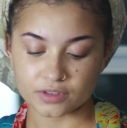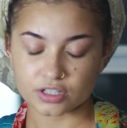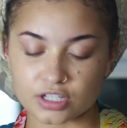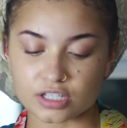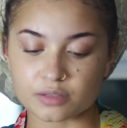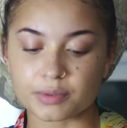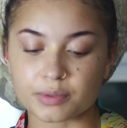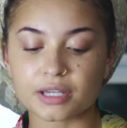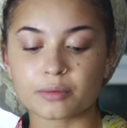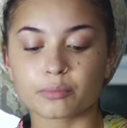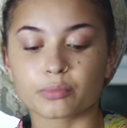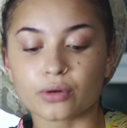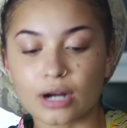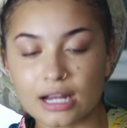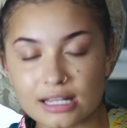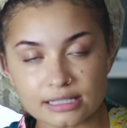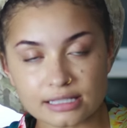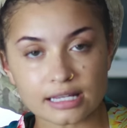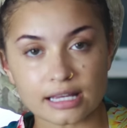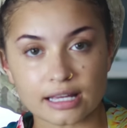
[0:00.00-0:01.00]
Just being
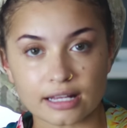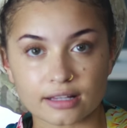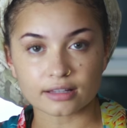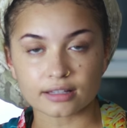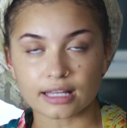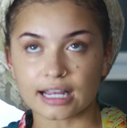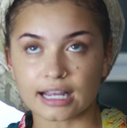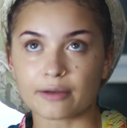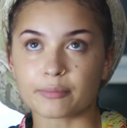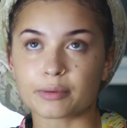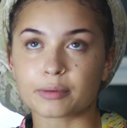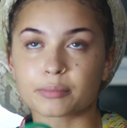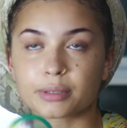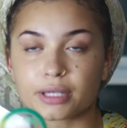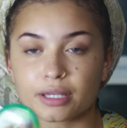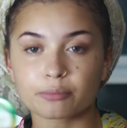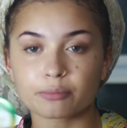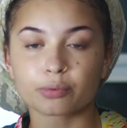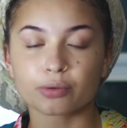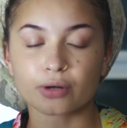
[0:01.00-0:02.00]
present. Like I've been
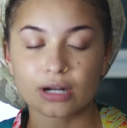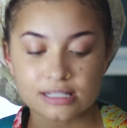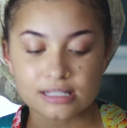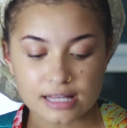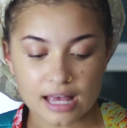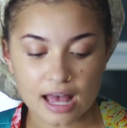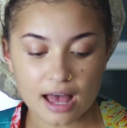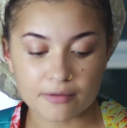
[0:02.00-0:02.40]
being present.